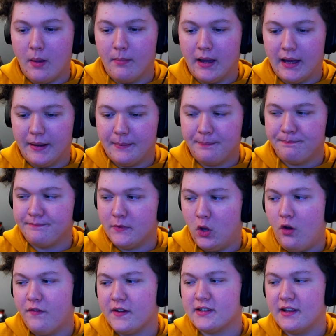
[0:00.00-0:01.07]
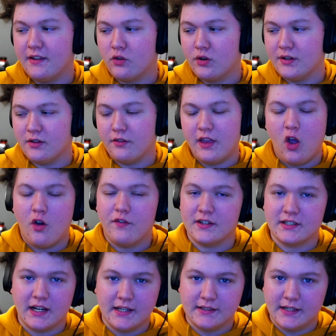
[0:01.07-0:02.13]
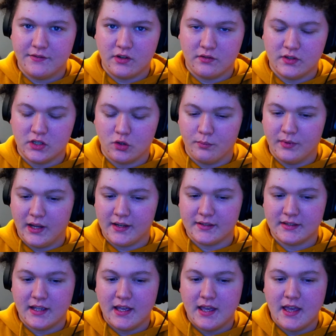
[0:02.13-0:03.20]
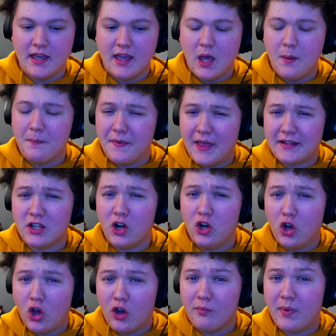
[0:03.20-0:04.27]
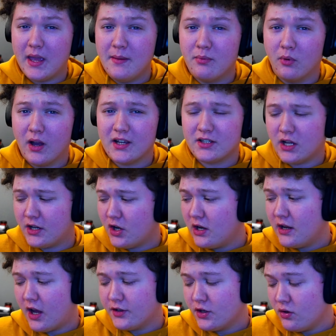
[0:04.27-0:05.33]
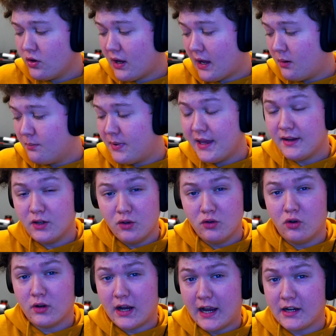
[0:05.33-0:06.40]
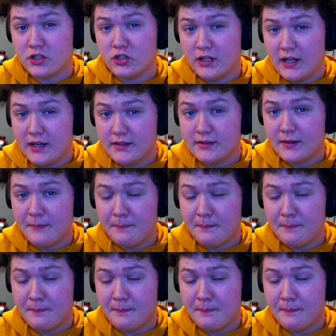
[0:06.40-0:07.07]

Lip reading: bad. Obviously, there obviously is in every single place, but that's a lot of people. I don't know how big New York actually is,